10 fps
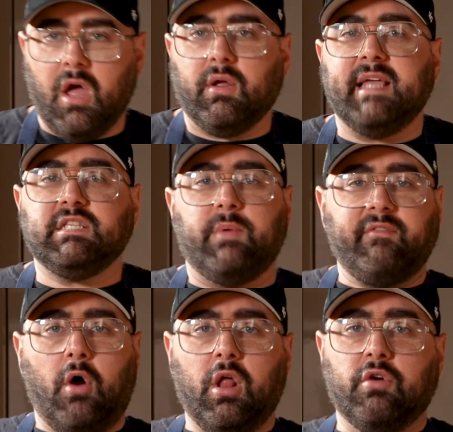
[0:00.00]
Okay, so we have
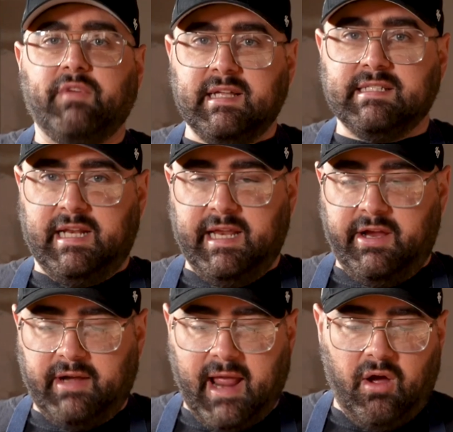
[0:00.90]
all our rings in
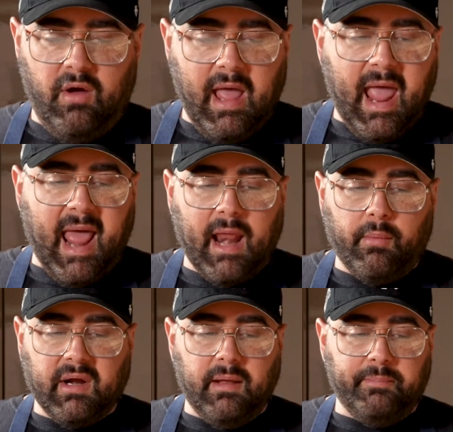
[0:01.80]
here now, and now we're
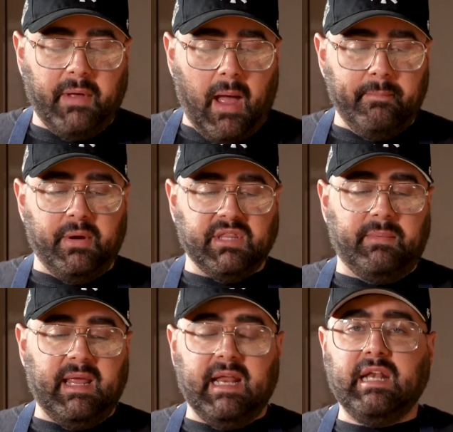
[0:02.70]
going to put them
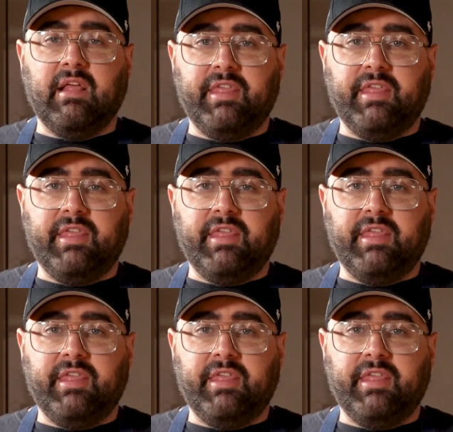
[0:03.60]
in